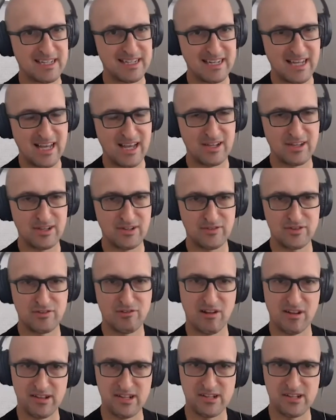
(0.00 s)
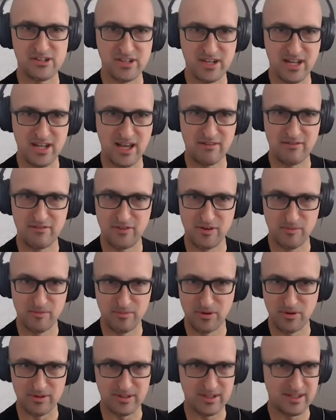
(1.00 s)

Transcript: in how you've transitioned out of football,